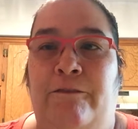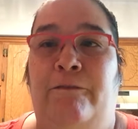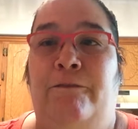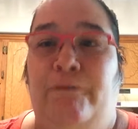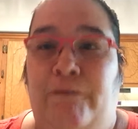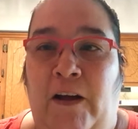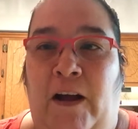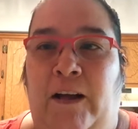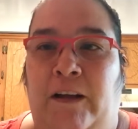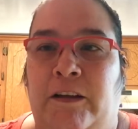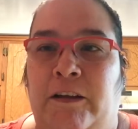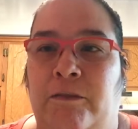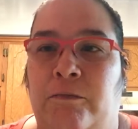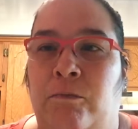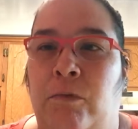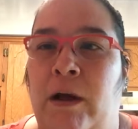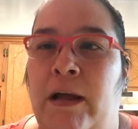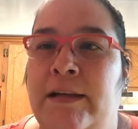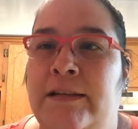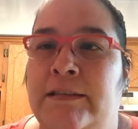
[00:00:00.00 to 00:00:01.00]
Fuck,
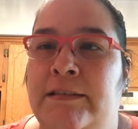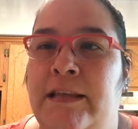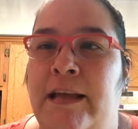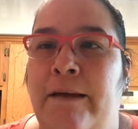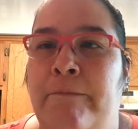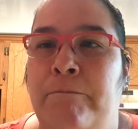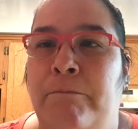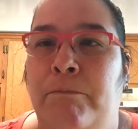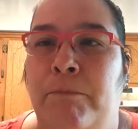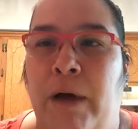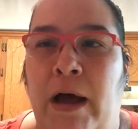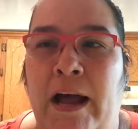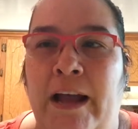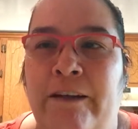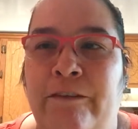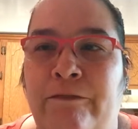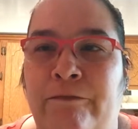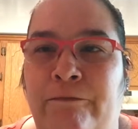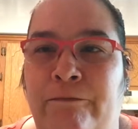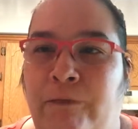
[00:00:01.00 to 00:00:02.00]
why is that
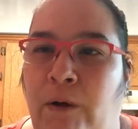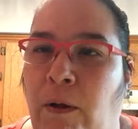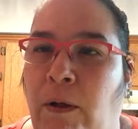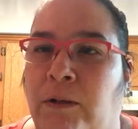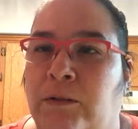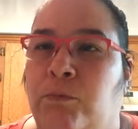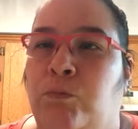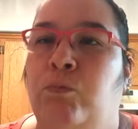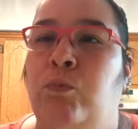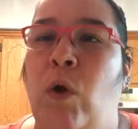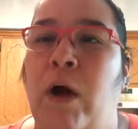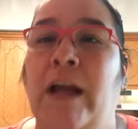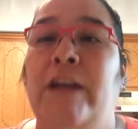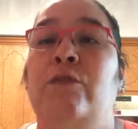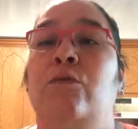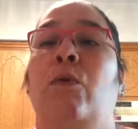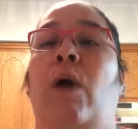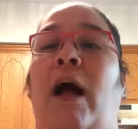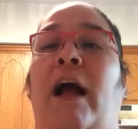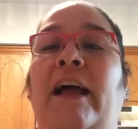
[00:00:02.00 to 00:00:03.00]
my fault? Why
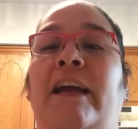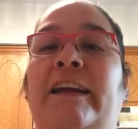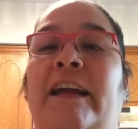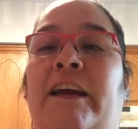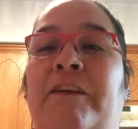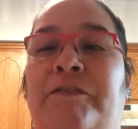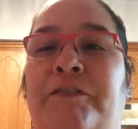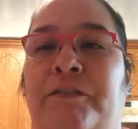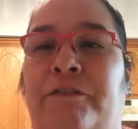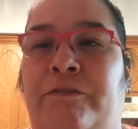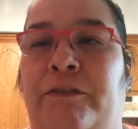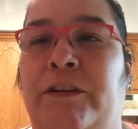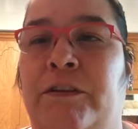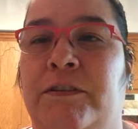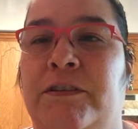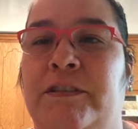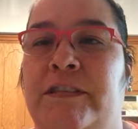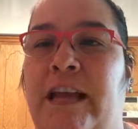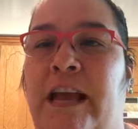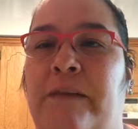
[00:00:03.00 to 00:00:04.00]
do I have to
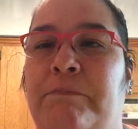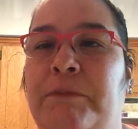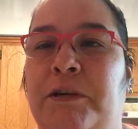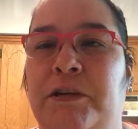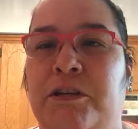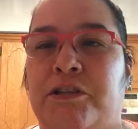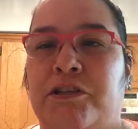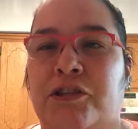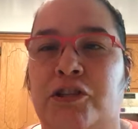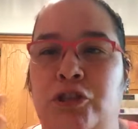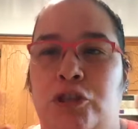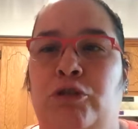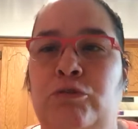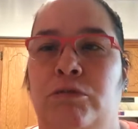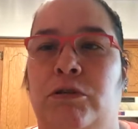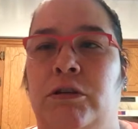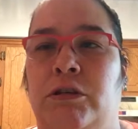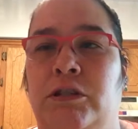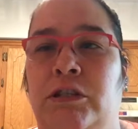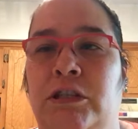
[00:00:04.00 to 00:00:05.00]
feel sad because
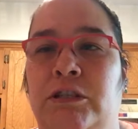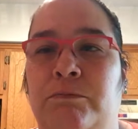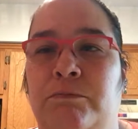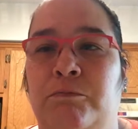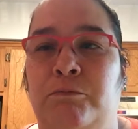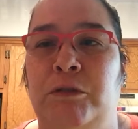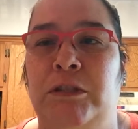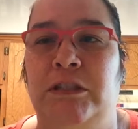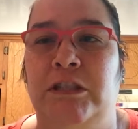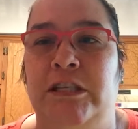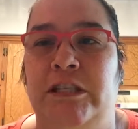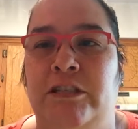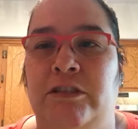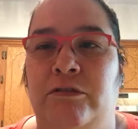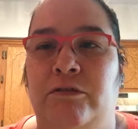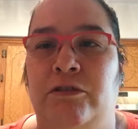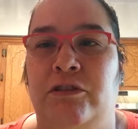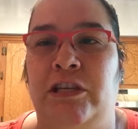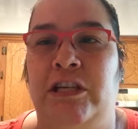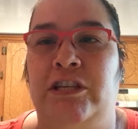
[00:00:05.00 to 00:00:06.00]
you are unwilling
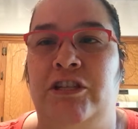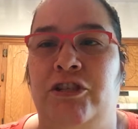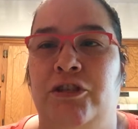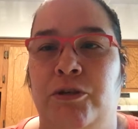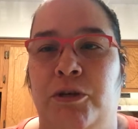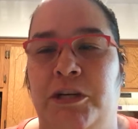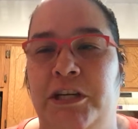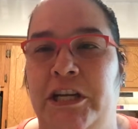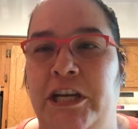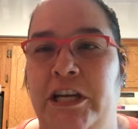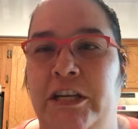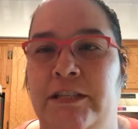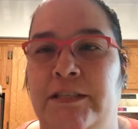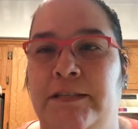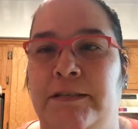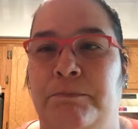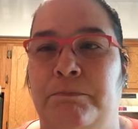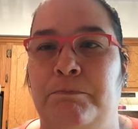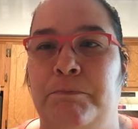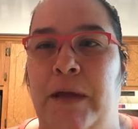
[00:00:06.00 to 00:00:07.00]
to teach your
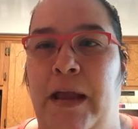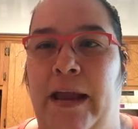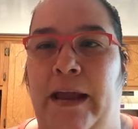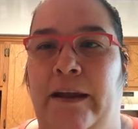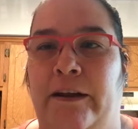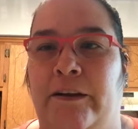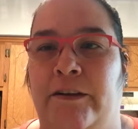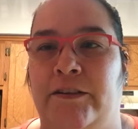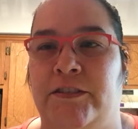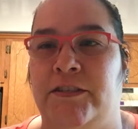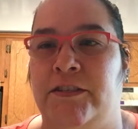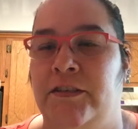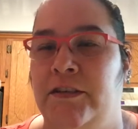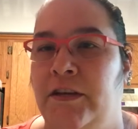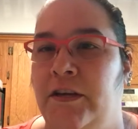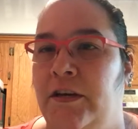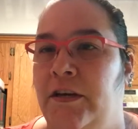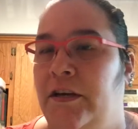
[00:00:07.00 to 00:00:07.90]
kids some manners?